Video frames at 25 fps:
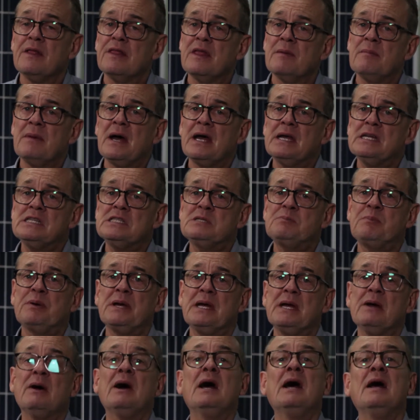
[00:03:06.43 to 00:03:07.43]
The mains
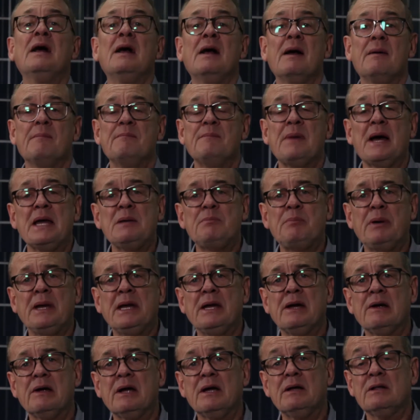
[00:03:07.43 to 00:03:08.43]
power may
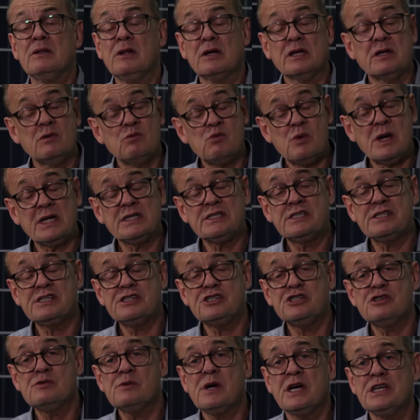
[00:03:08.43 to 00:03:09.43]
power, like in one
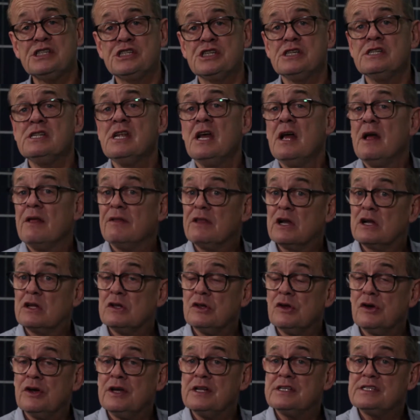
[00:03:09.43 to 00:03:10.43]
situation, the
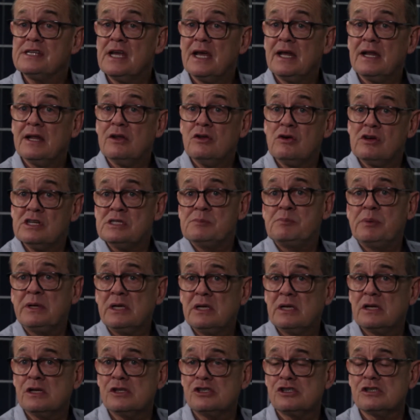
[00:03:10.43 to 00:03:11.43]
clients had a nice
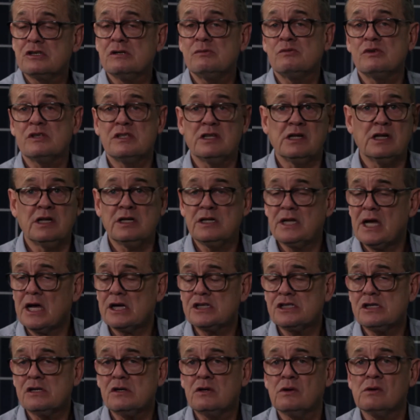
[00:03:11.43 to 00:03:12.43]
big kitchen with an
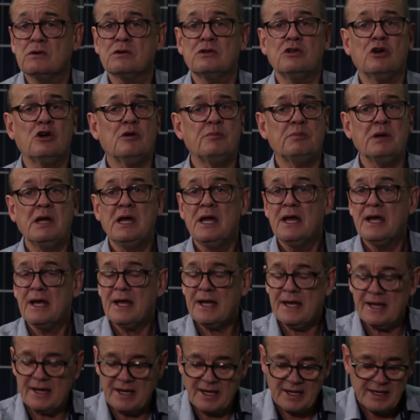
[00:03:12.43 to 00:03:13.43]
induction cooktop
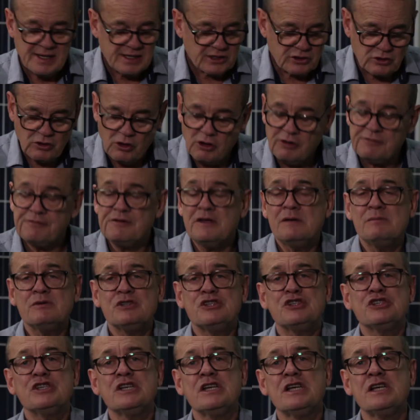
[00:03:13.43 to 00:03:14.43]
and a coffee
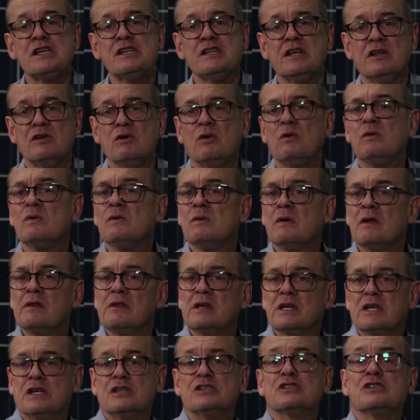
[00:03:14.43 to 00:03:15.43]
machine and all
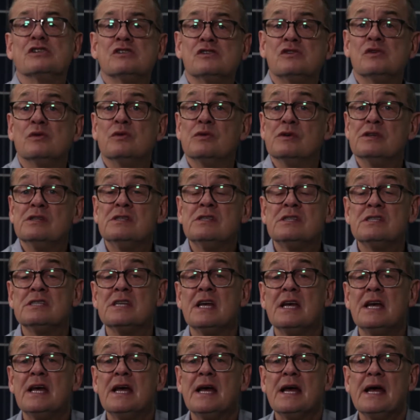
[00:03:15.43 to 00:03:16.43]
of the kitchen
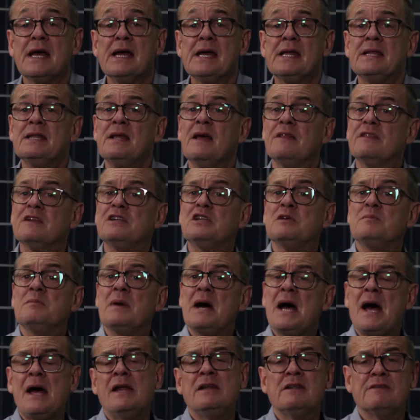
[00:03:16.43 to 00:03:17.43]
toys. And the
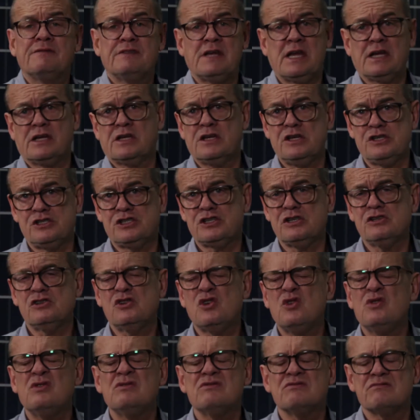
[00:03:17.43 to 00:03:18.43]
demand of that kitchen
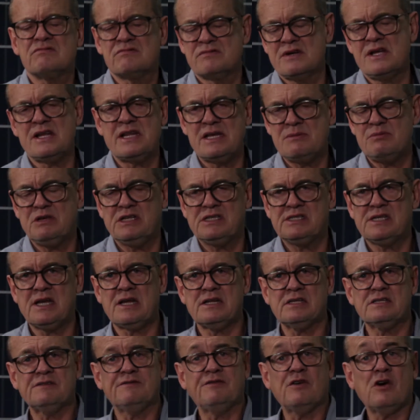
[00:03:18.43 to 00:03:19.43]
couldn't really be
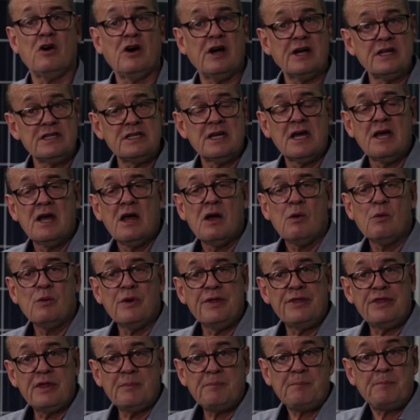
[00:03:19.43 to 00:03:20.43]
satisfied
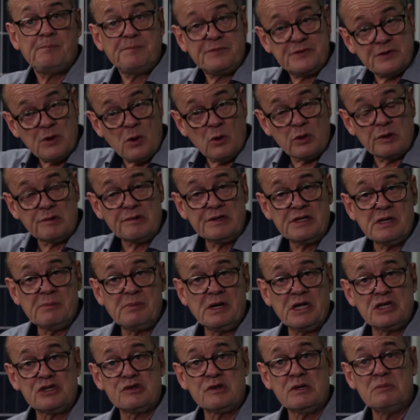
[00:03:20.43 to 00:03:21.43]
with the solar in the
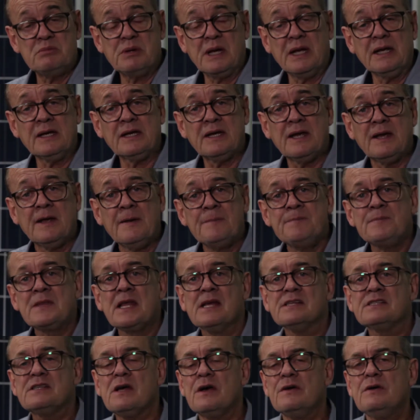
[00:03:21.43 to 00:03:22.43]
battery bank.
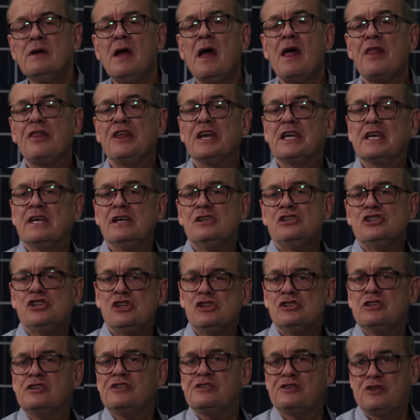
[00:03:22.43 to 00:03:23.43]
So the
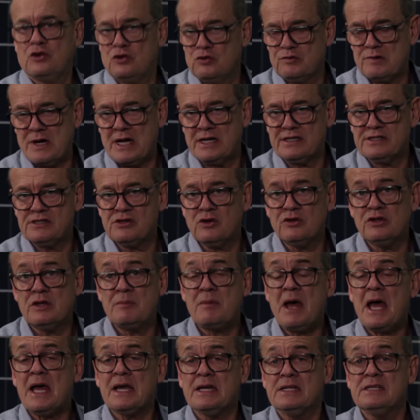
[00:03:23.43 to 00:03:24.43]
kitchen still runs on
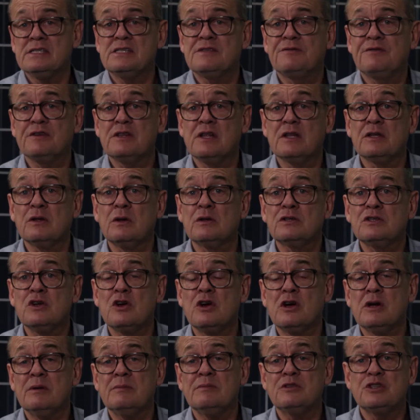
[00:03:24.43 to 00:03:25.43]
the mains for the little
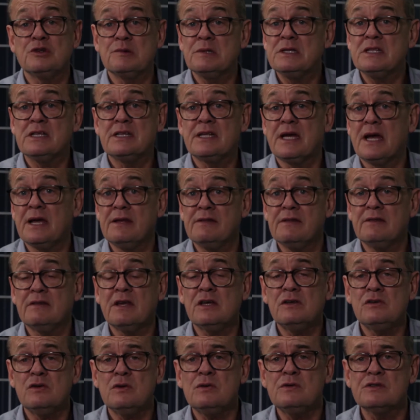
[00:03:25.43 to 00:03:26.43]
time during the day that
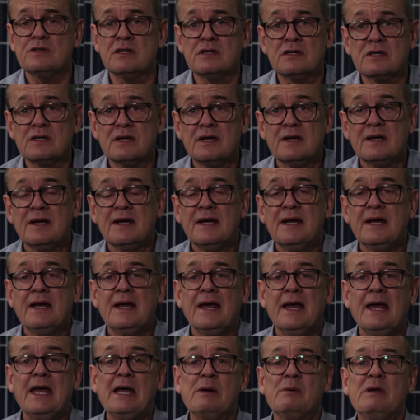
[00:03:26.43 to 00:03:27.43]
they use it.
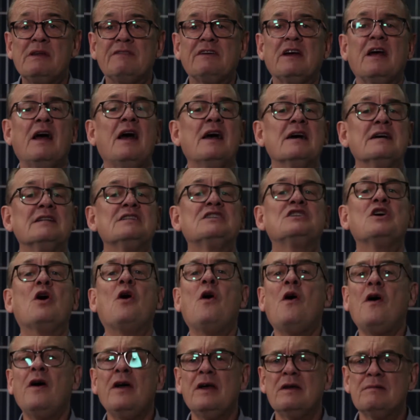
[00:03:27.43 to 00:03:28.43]
However,
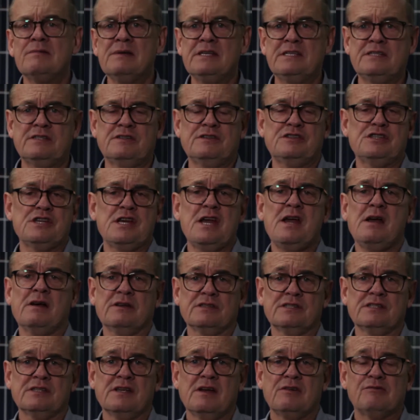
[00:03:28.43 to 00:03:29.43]
entire rest of the
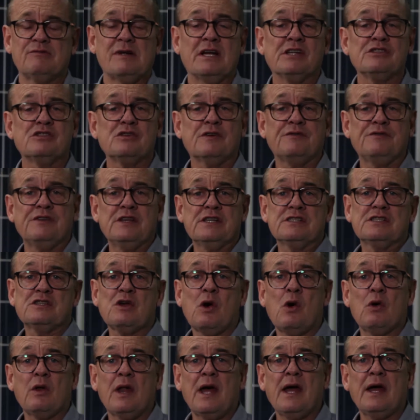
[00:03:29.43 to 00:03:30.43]
house runs off their
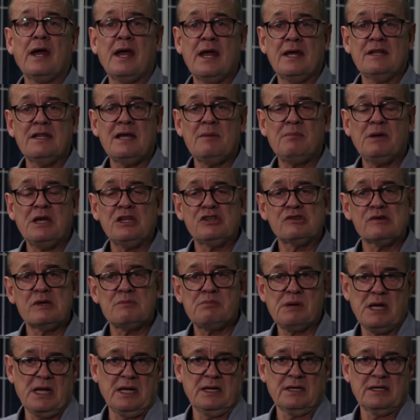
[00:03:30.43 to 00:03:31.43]
solar and their battery
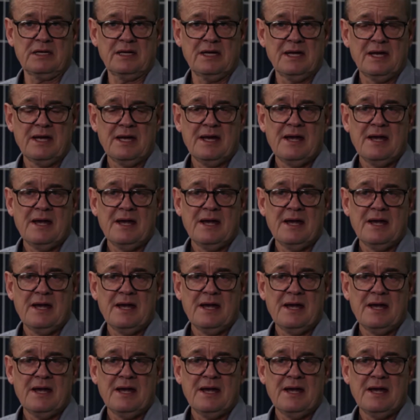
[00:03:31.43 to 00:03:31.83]
bank.